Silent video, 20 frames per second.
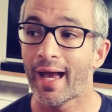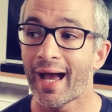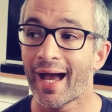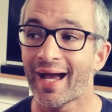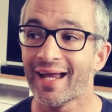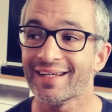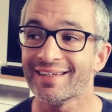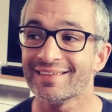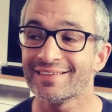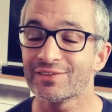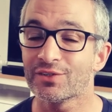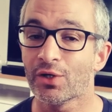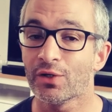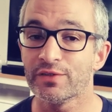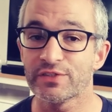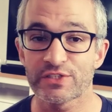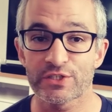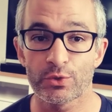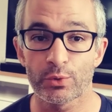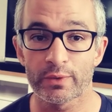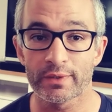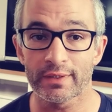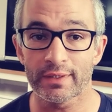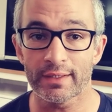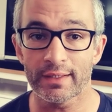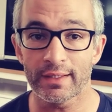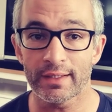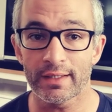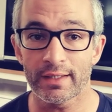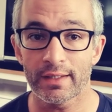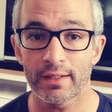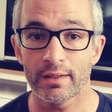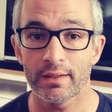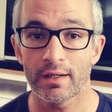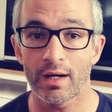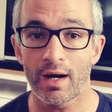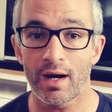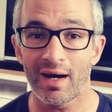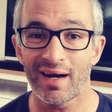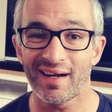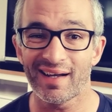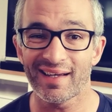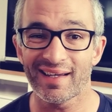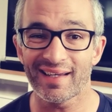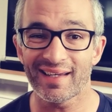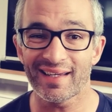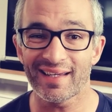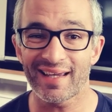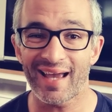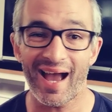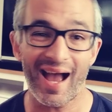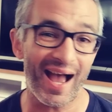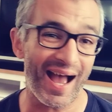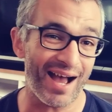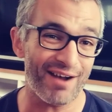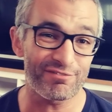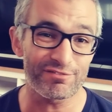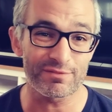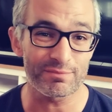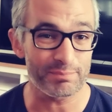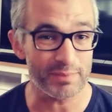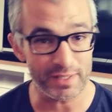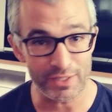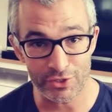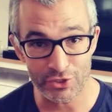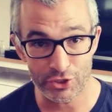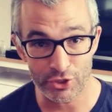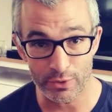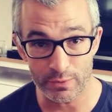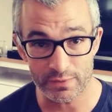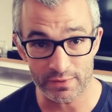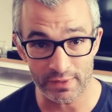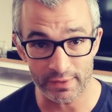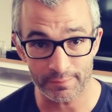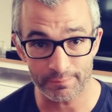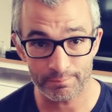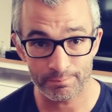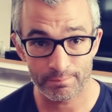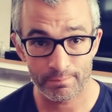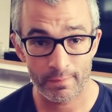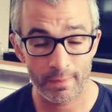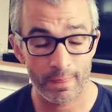and consequently I haven't been shooting.